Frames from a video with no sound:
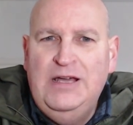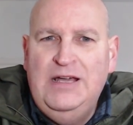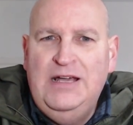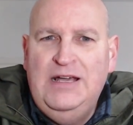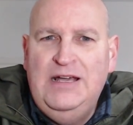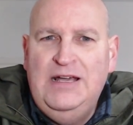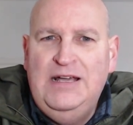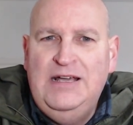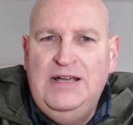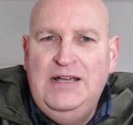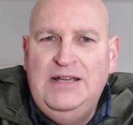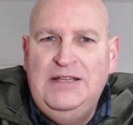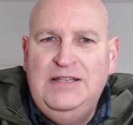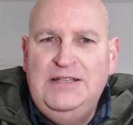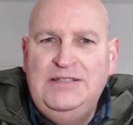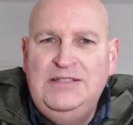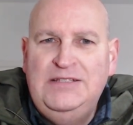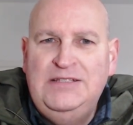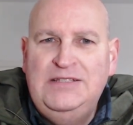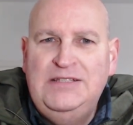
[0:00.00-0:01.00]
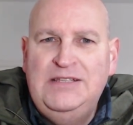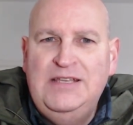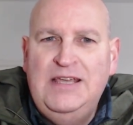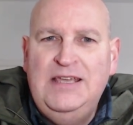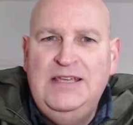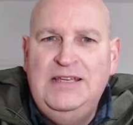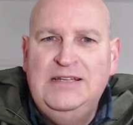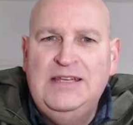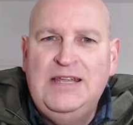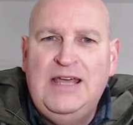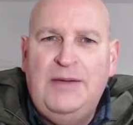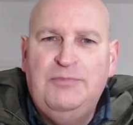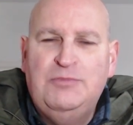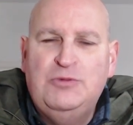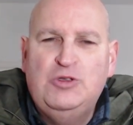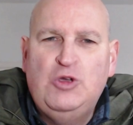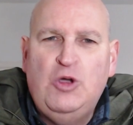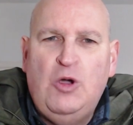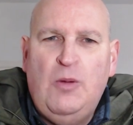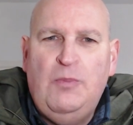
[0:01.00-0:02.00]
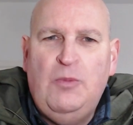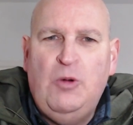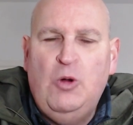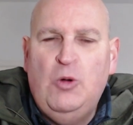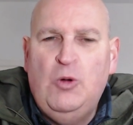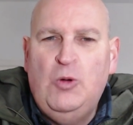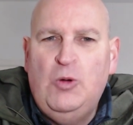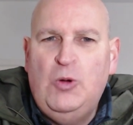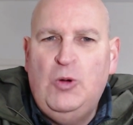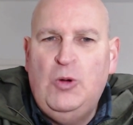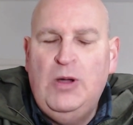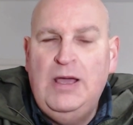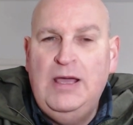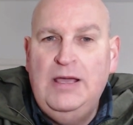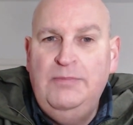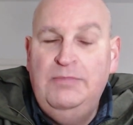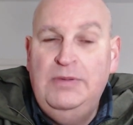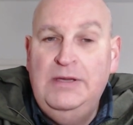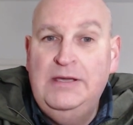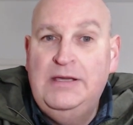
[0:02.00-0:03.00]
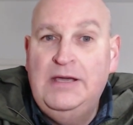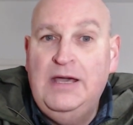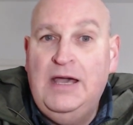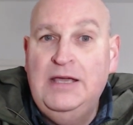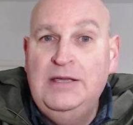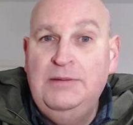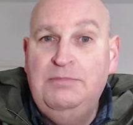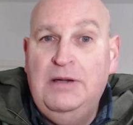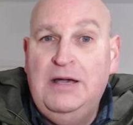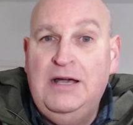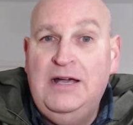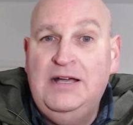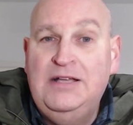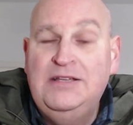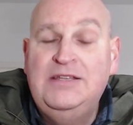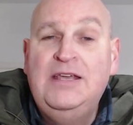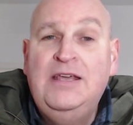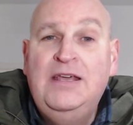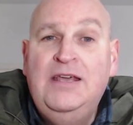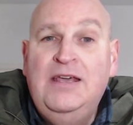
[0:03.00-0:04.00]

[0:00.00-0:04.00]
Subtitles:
and a laptop or a big iPad,